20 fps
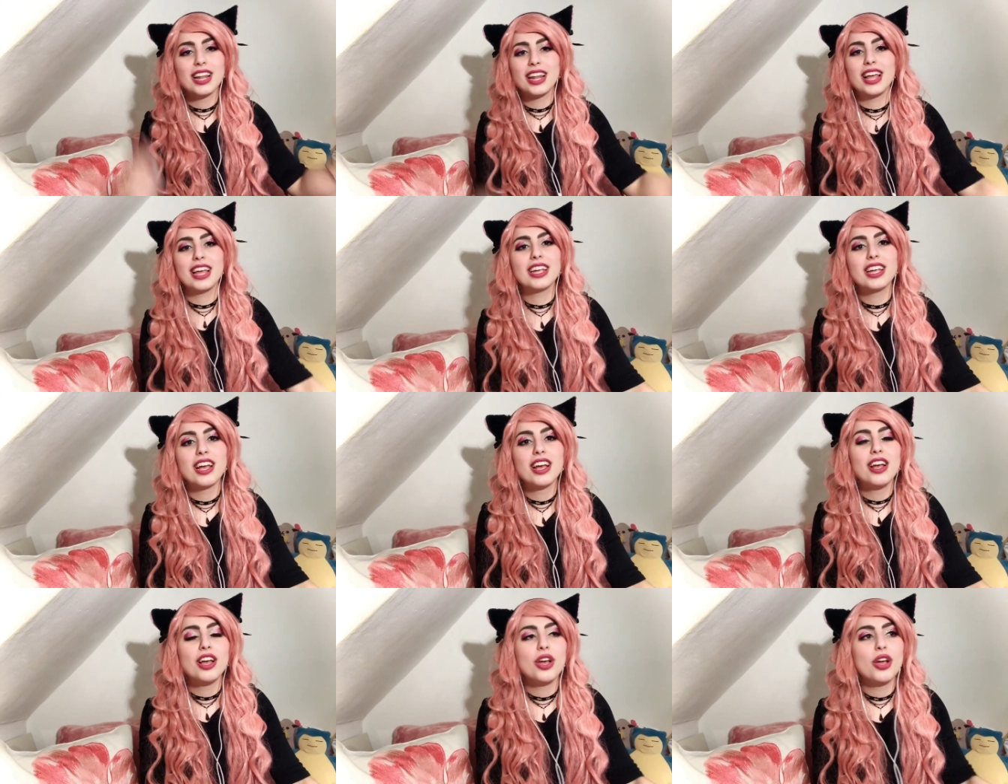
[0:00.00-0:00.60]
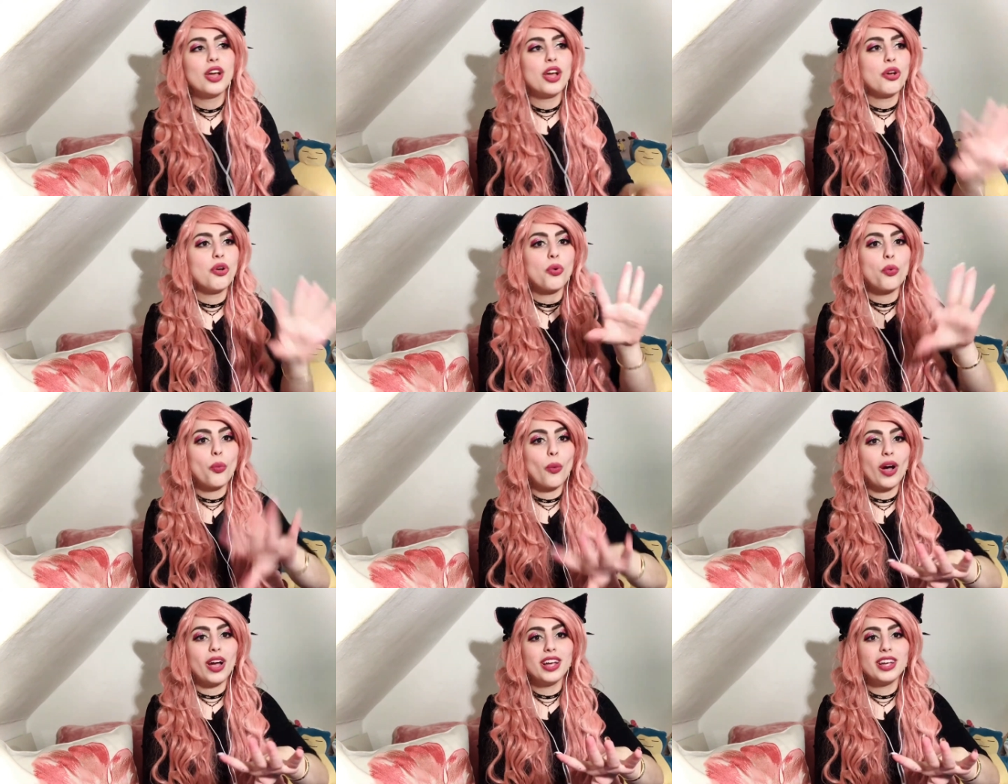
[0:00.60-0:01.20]
Like,
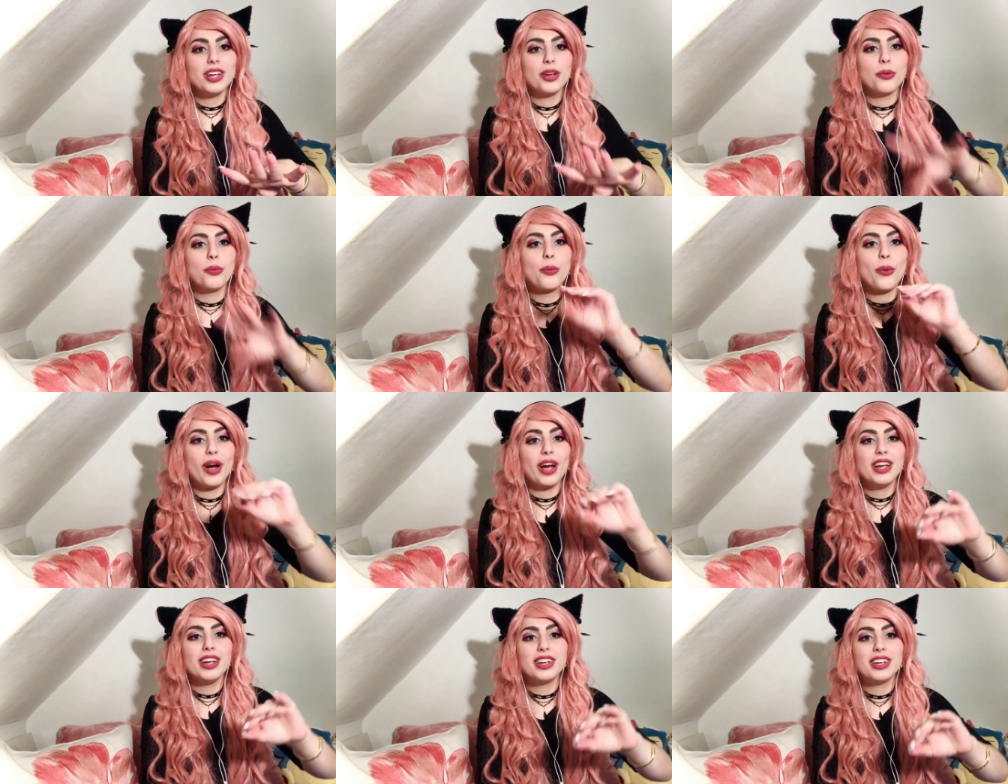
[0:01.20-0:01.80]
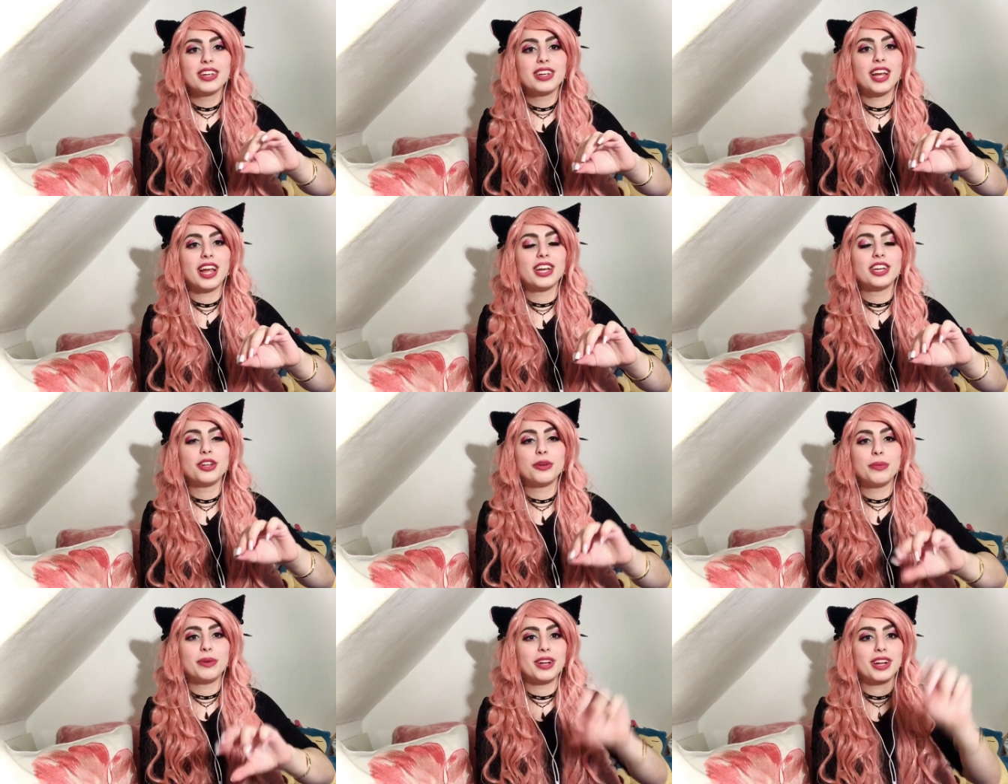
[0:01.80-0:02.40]
why
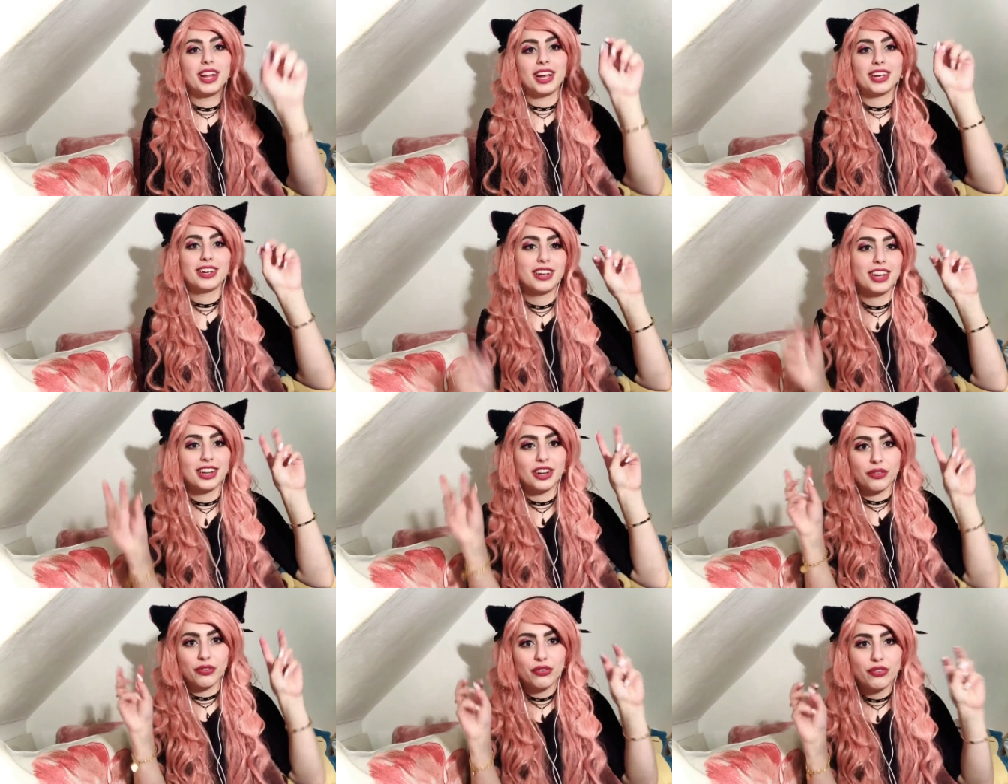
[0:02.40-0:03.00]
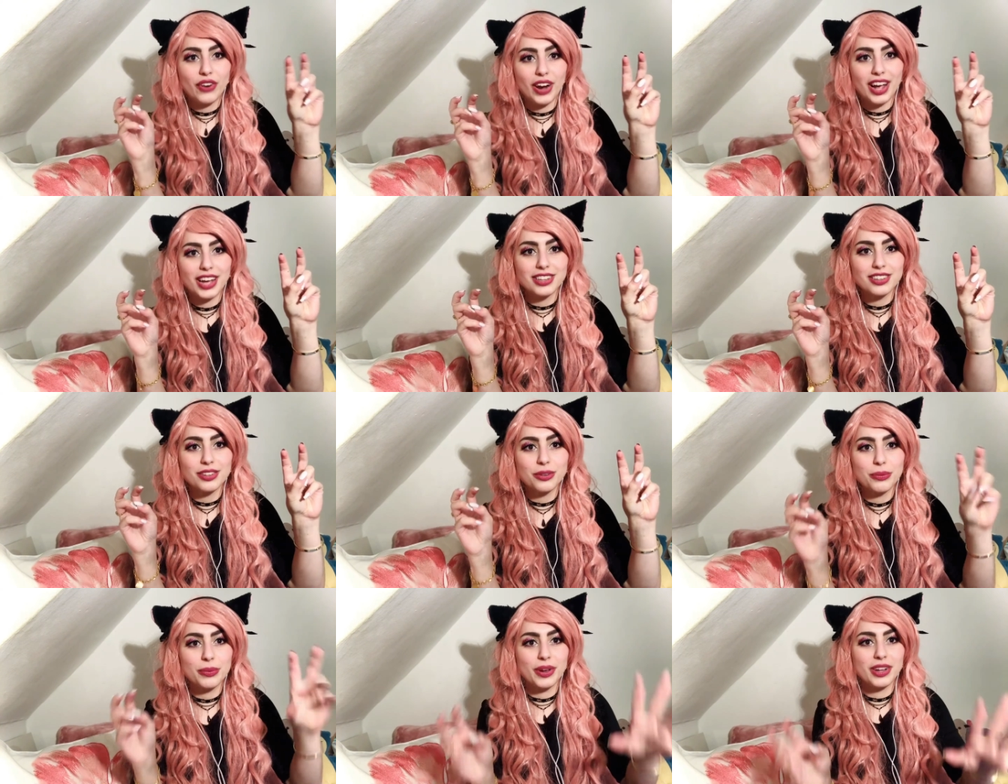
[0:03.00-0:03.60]
can you be, like, kind of
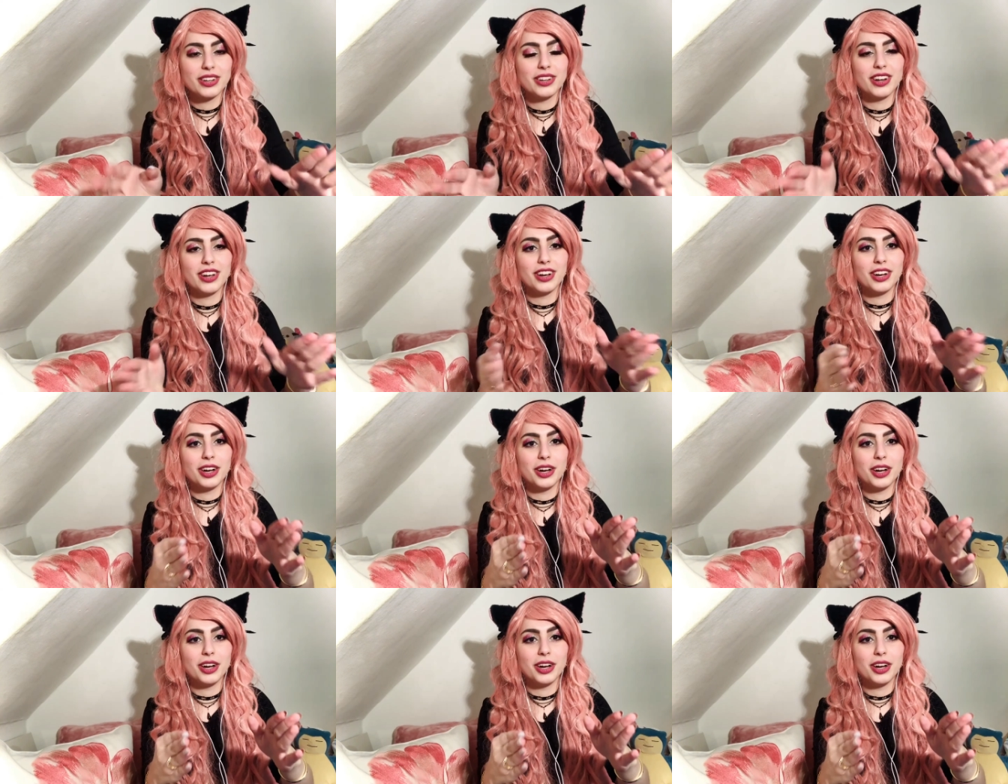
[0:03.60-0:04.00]
friends when